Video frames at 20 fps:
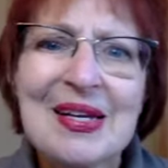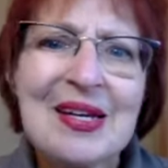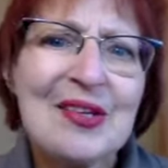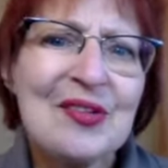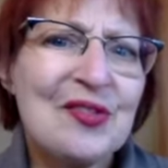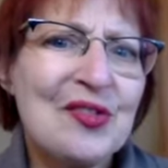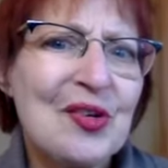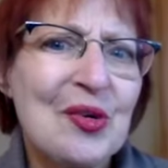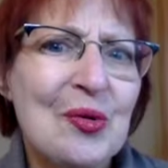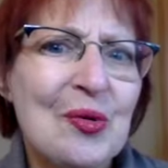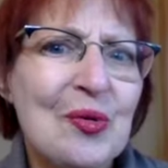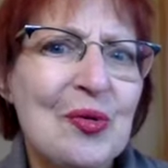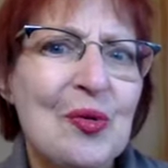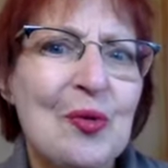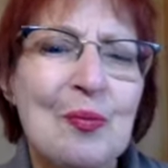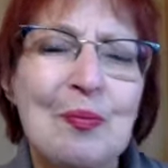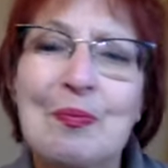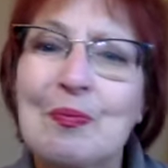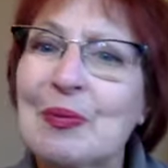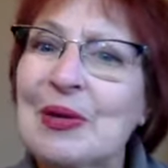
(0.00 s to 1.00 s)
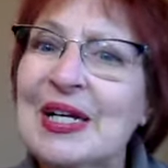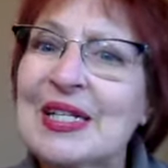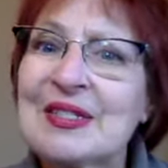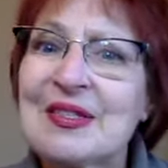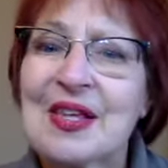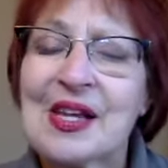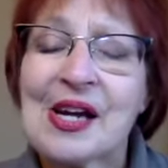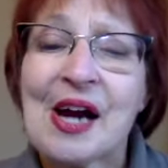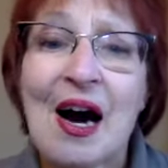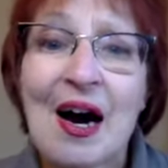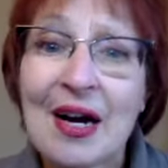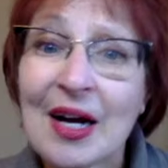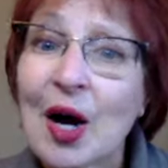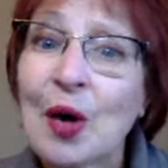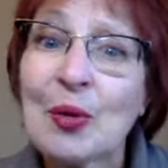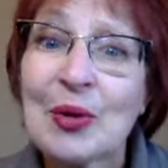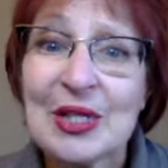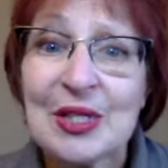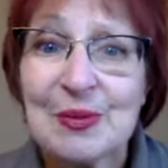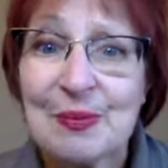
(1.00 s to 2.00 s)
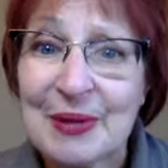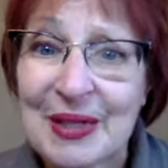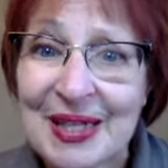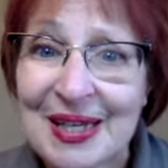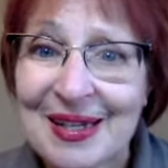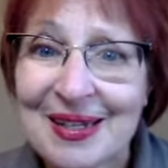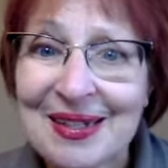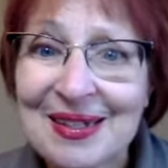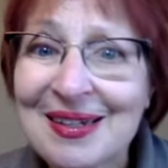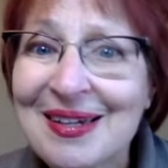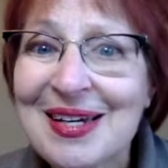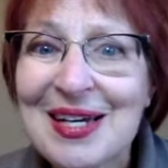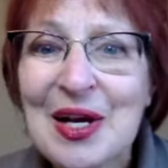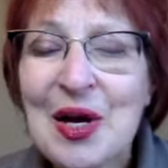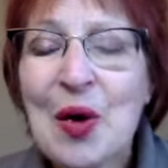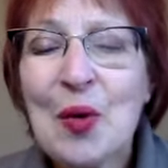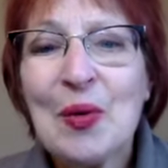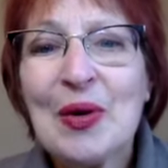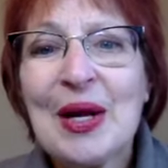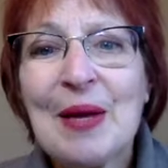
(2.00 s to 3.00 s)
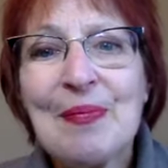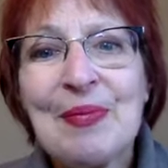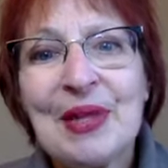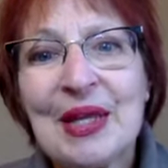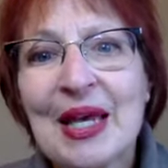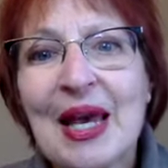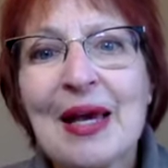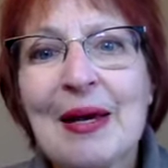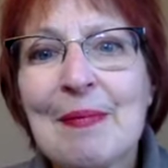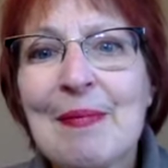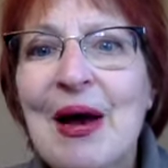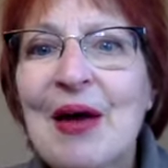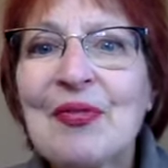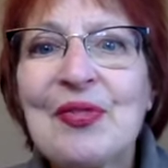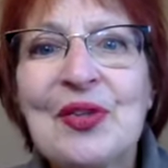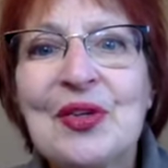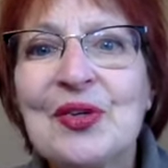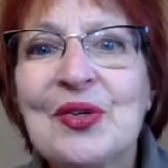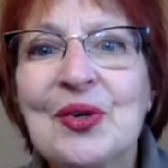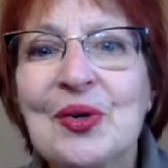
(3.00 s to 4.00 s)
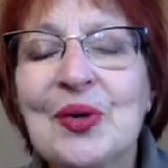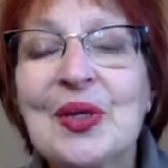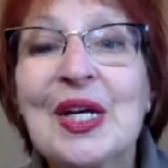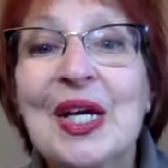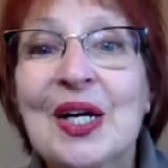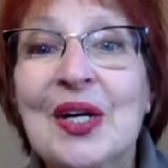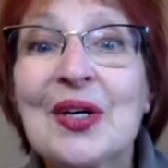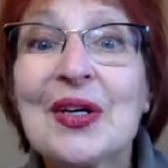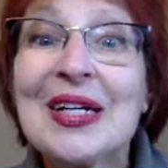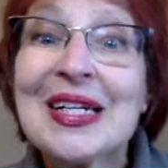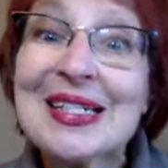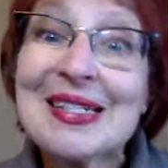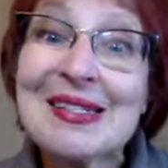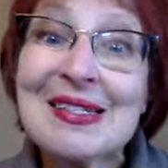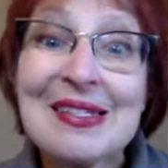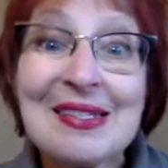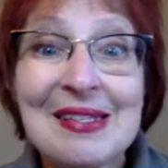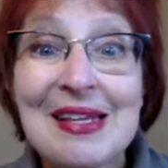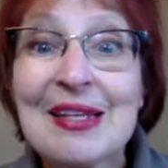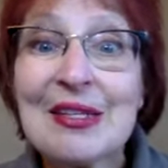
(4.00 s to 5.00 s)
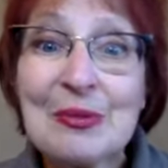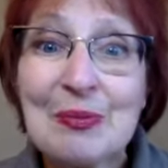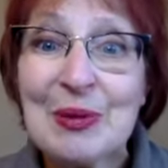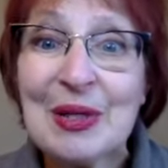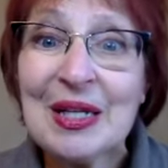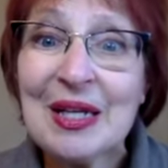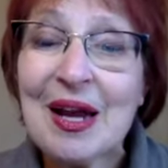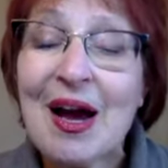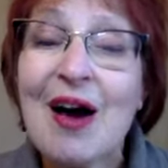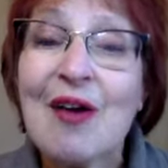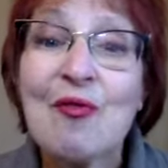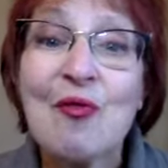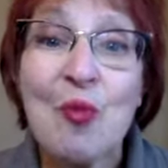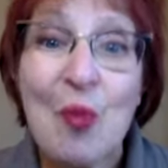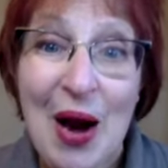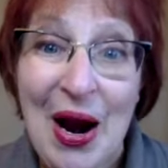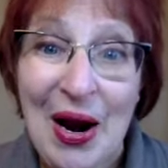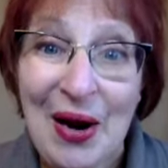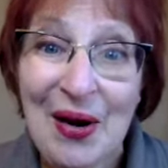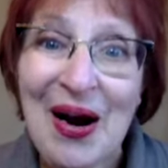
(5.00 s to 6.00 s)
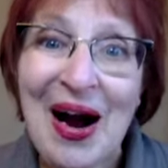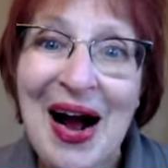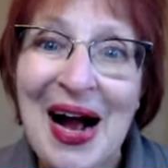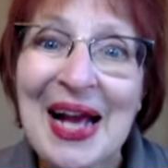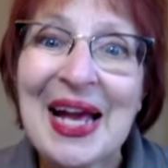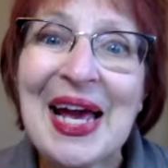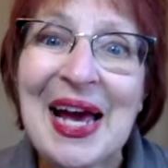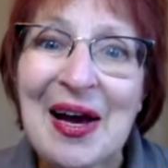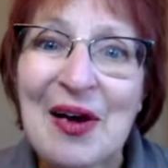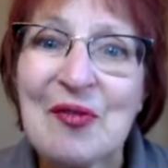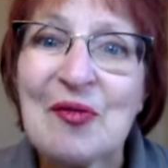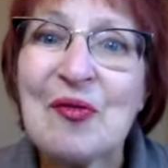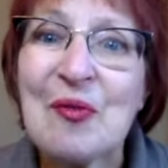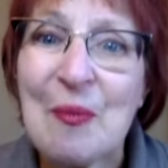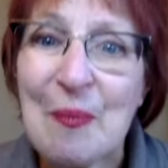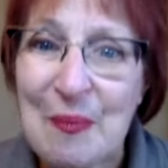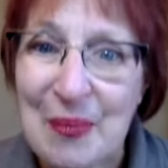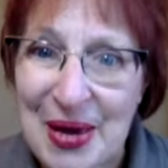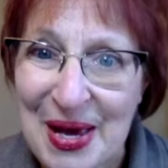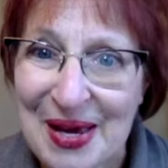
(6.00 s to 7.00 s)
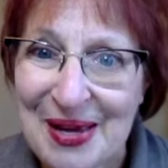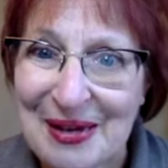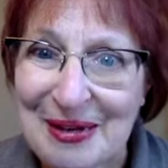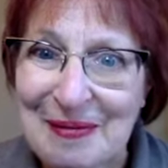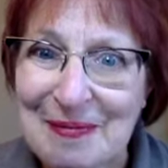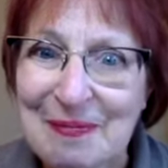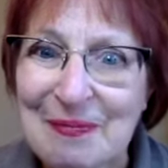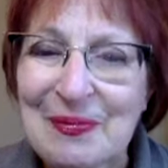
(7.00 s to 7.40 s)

So the place that I always begin when I'm thinking about the new year is an assessment of where I have been.